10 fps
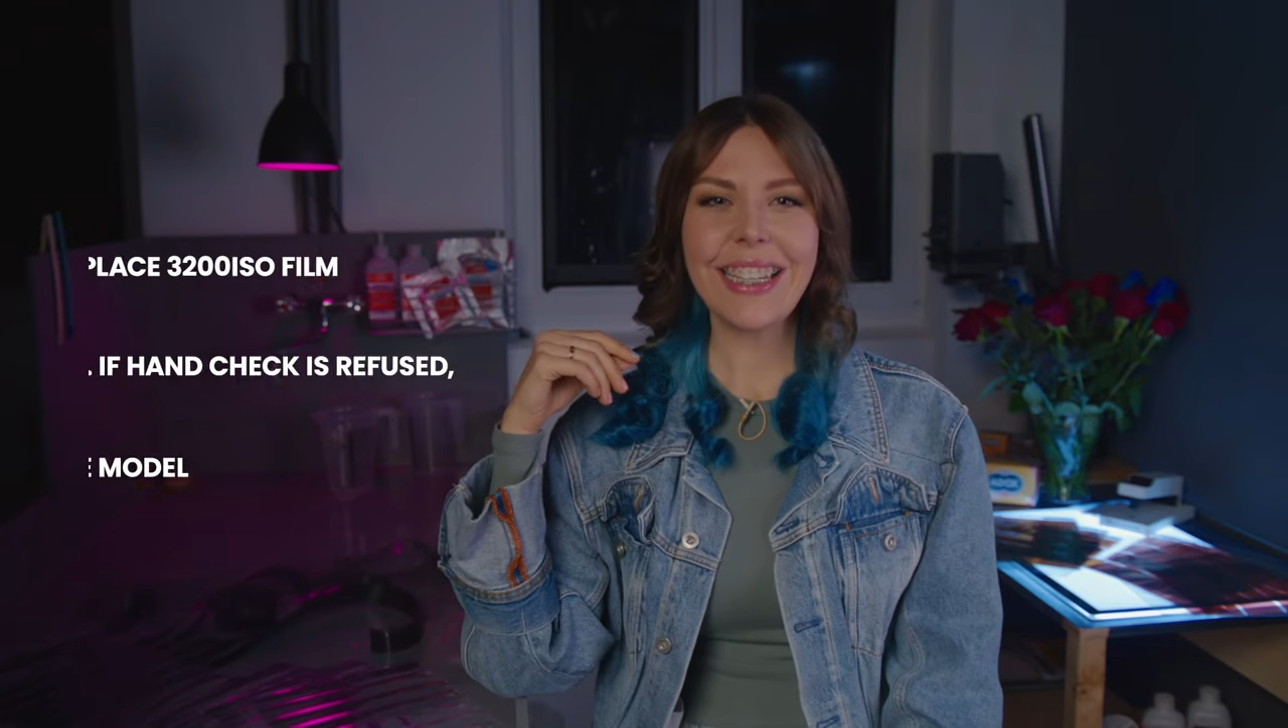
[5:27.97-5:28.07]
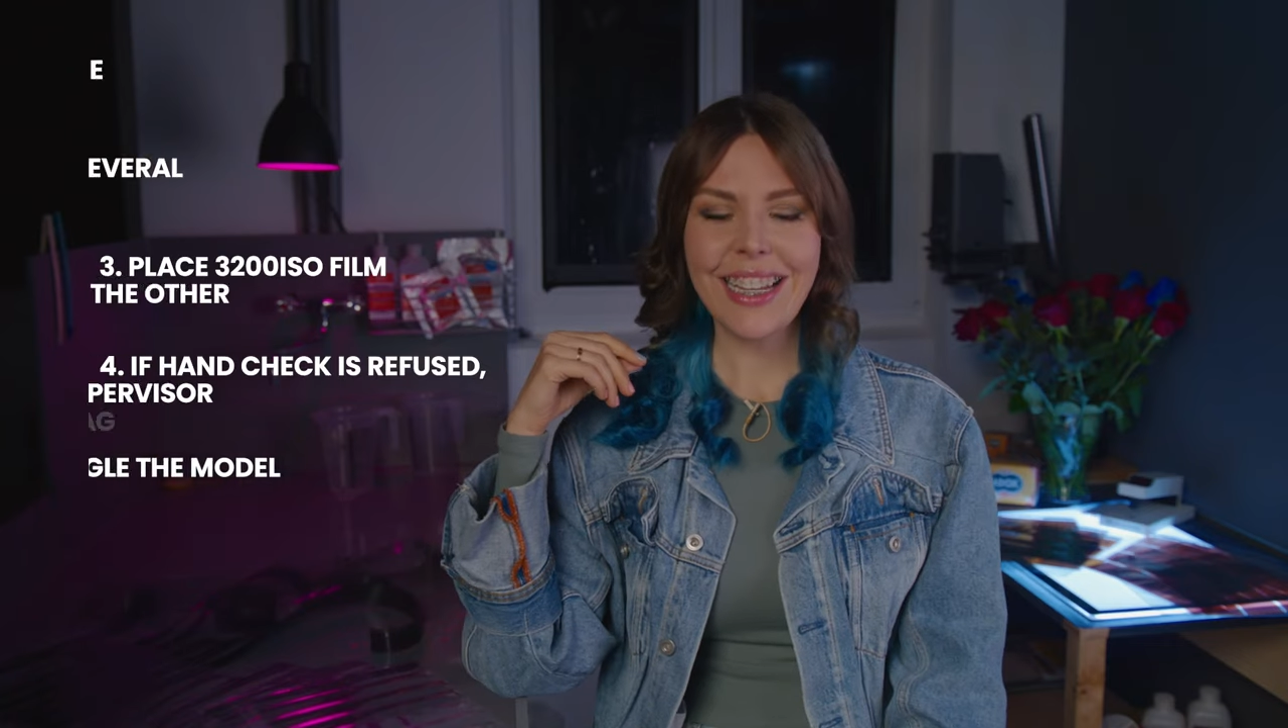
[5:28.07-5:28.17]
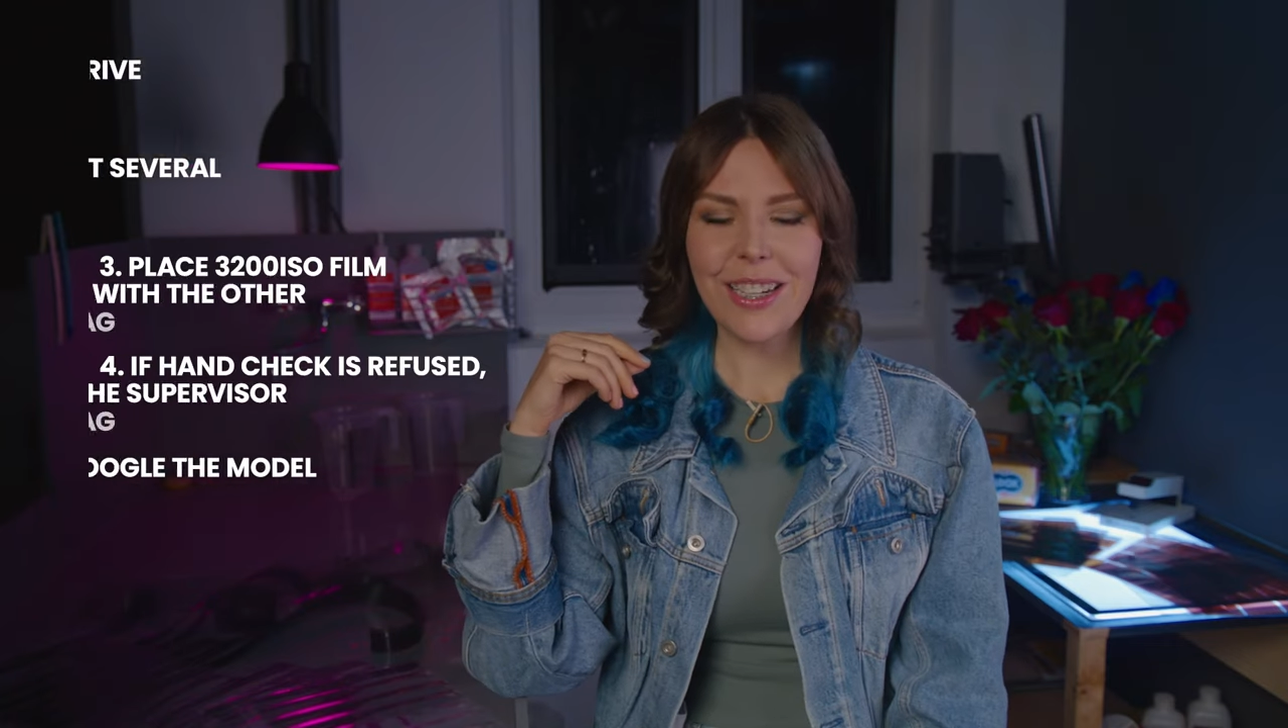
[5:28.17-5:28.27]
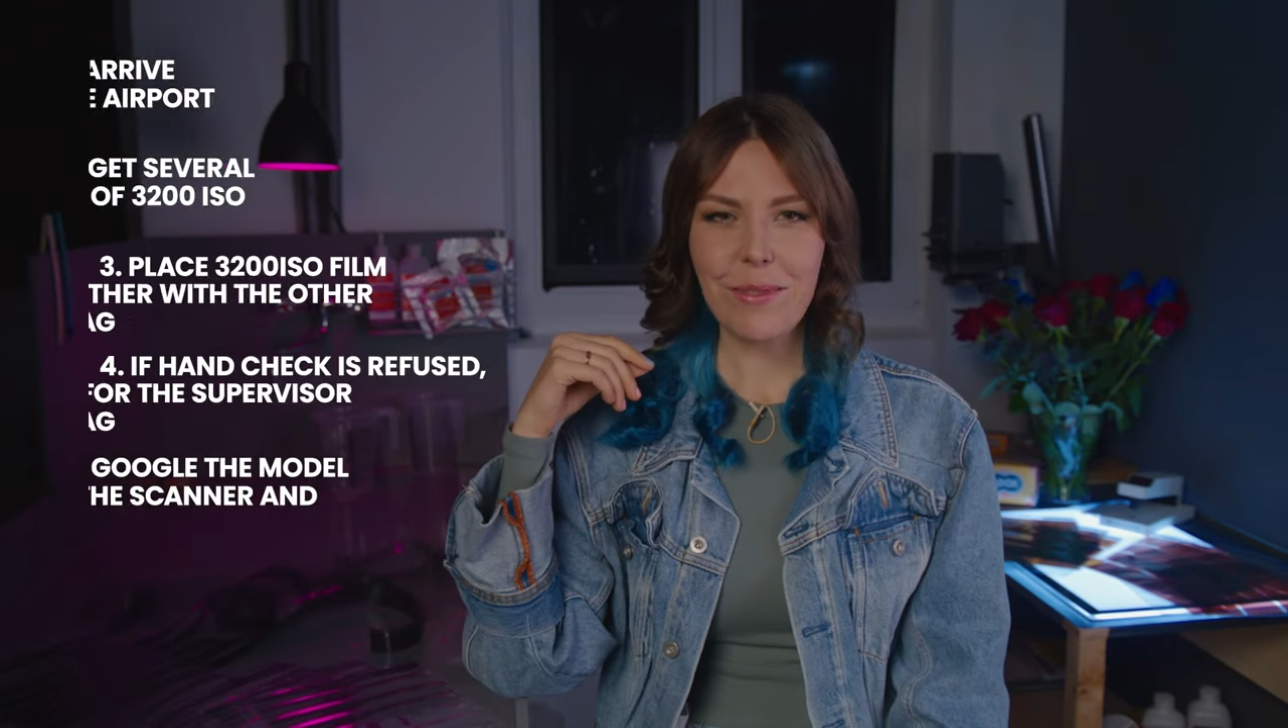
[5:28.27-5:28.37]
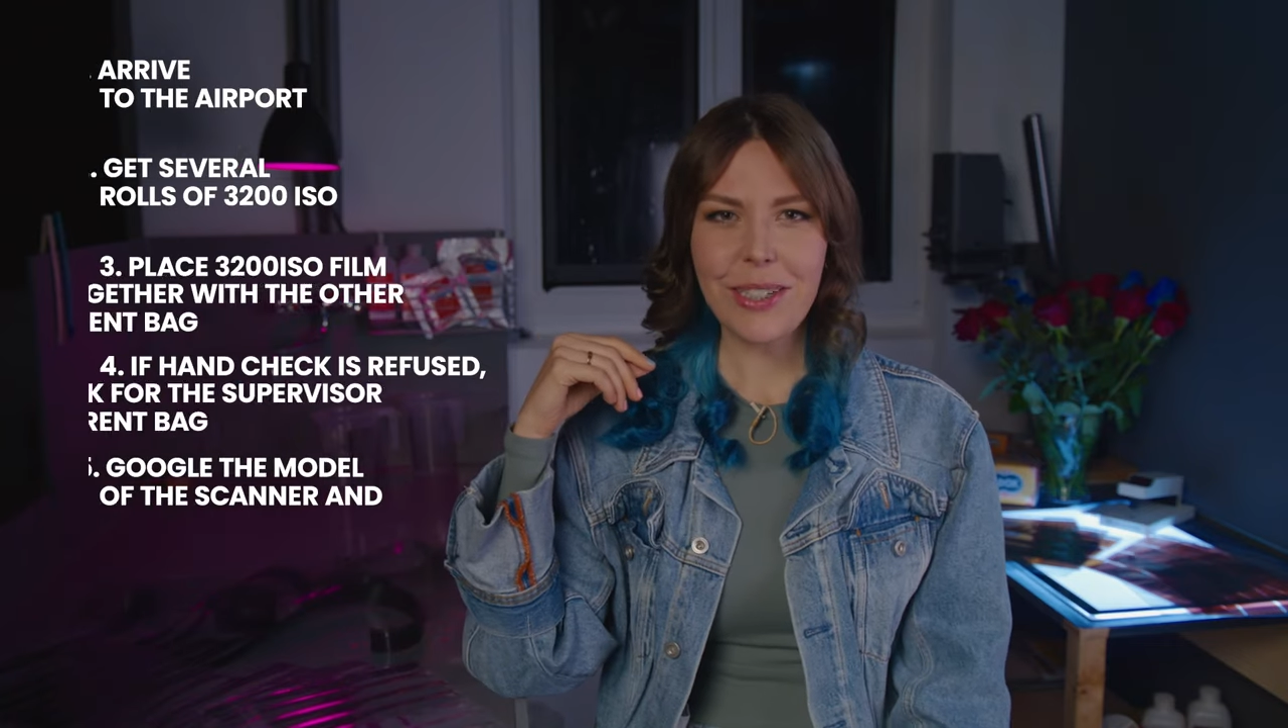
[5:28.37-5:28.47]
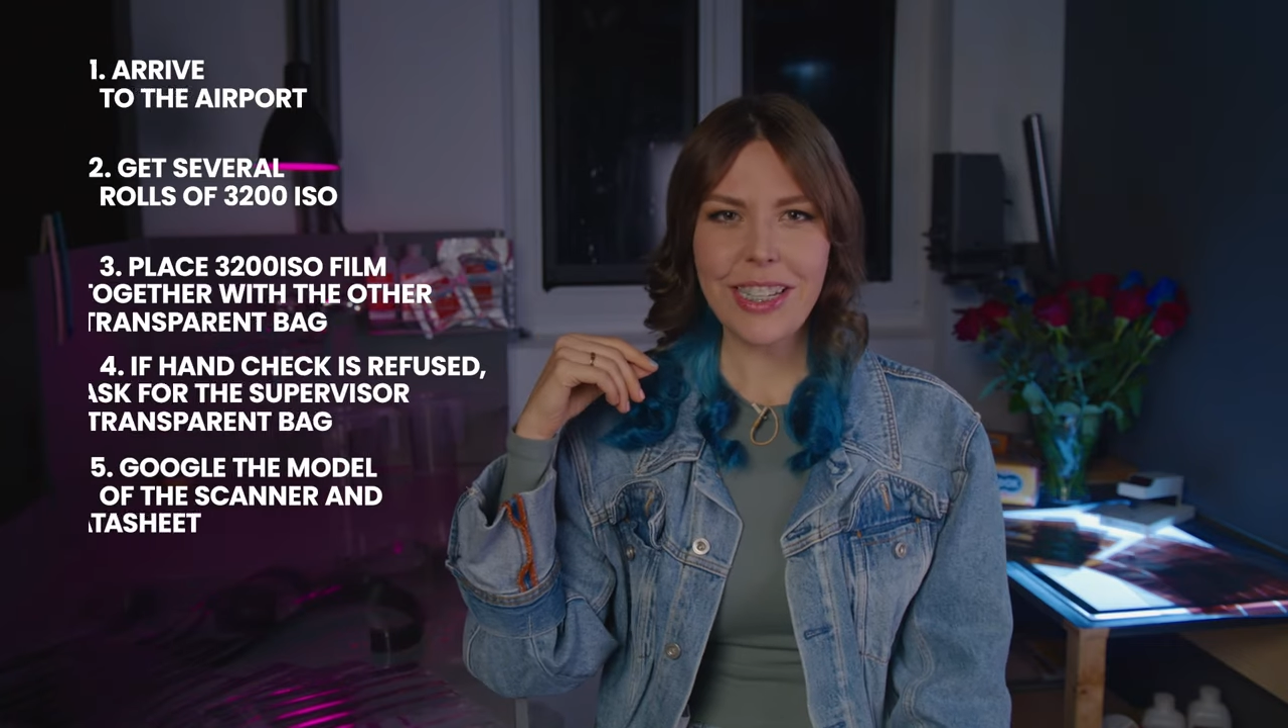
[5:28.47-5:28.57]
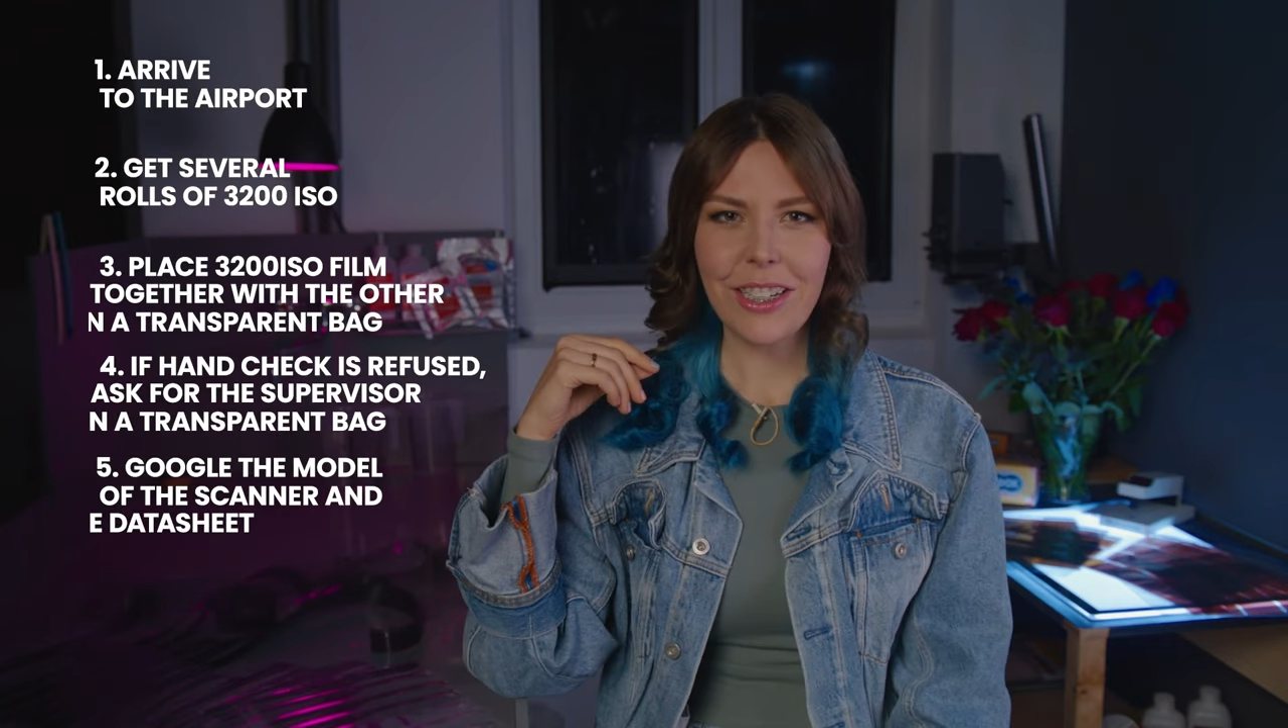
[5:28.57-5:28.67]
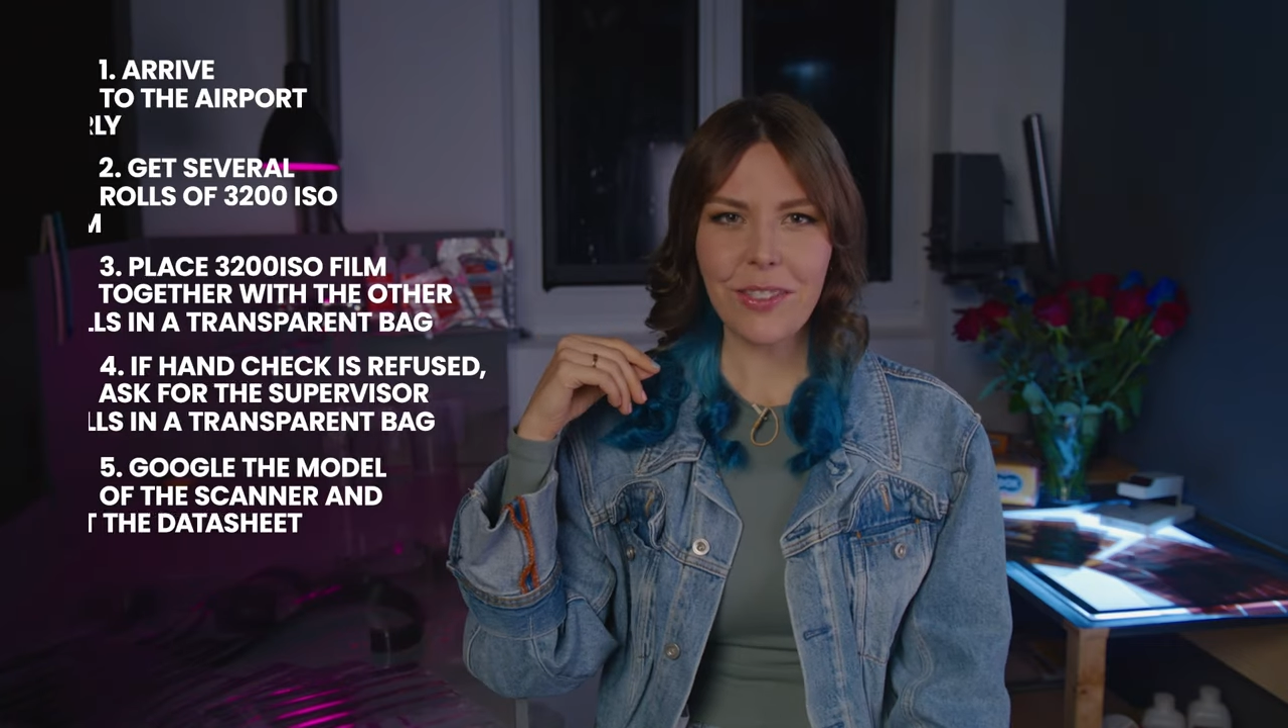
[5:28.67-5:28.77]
90%